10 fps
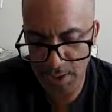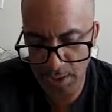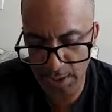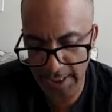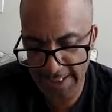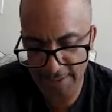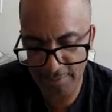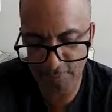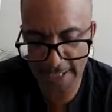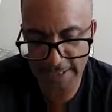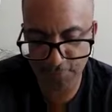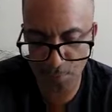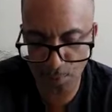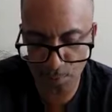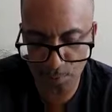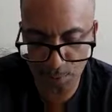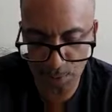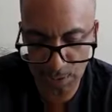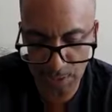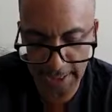Uh, any advice for
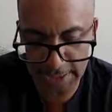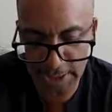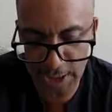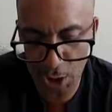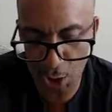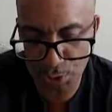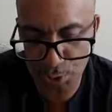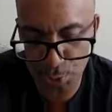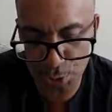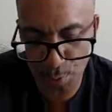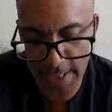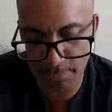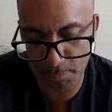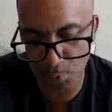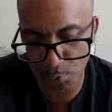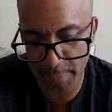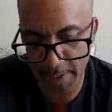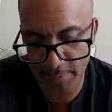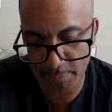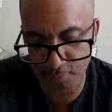uh any young coaches who are trying to move
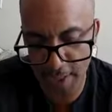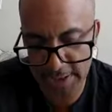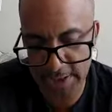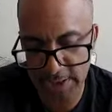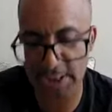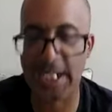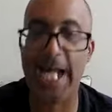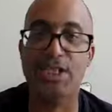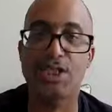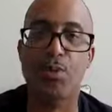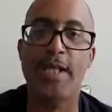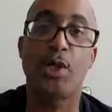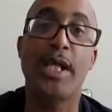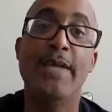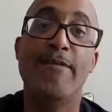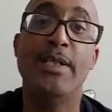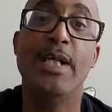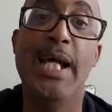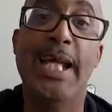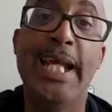up in the profession to the college ranks, or even